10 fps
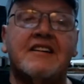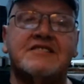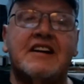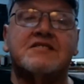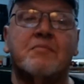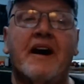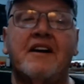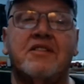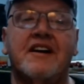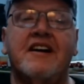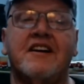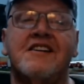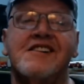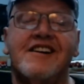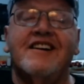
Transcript: outs, that's my thing.